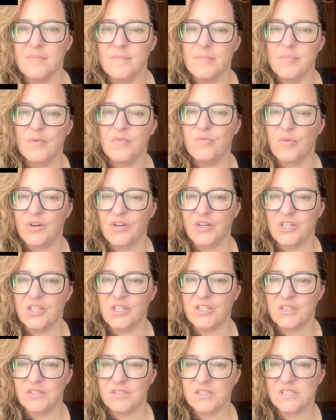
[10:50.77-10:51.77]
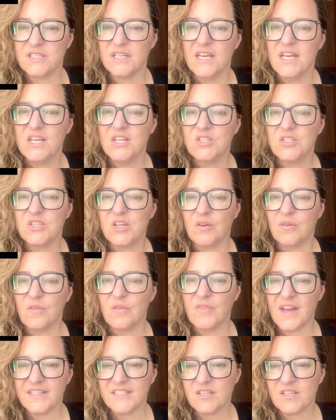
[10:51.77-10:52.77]
before your cruise. So,
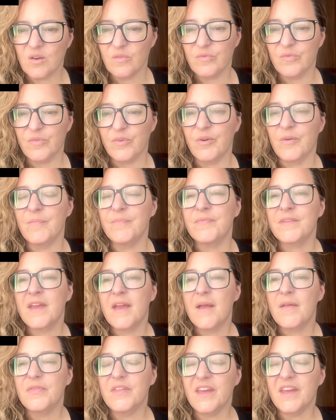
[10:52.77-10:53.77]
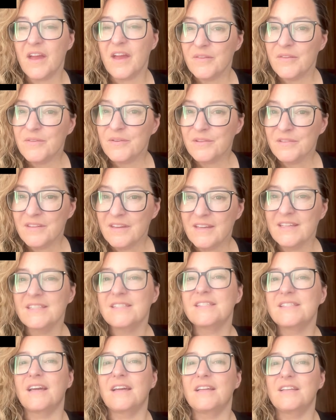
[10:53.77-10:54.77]
that's helpful. The other thing
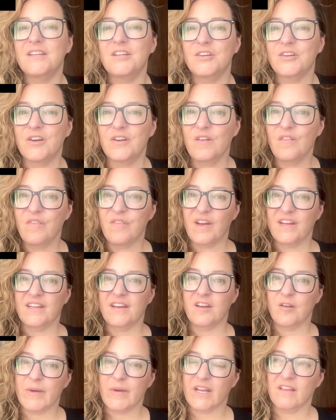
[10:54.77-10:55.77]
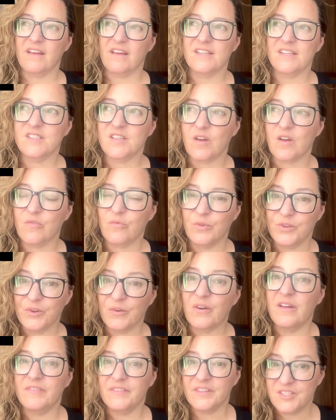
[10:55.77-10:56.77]
is that you're going to find out about a lot of stuff when you're
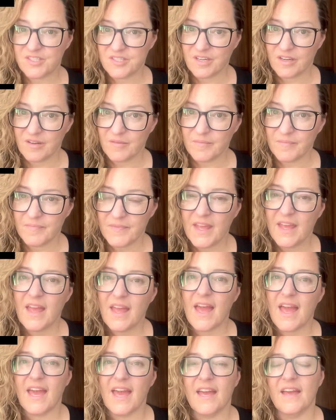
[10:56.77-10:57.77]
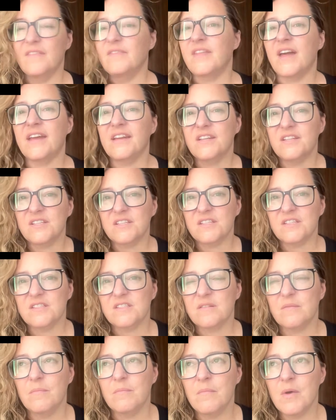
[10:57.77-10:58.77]
on the ship. And that is
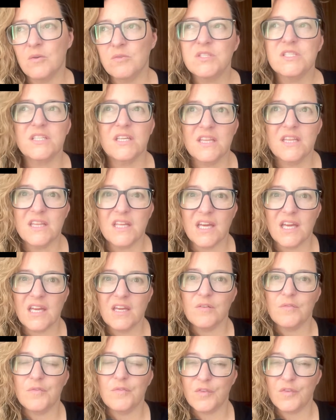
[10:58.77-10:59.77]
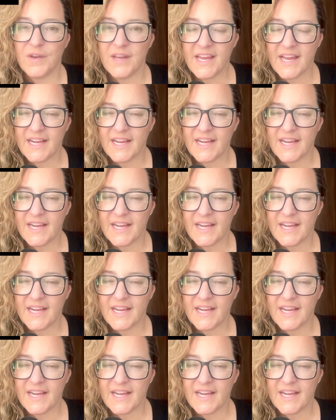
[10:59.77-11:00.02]
mostly the free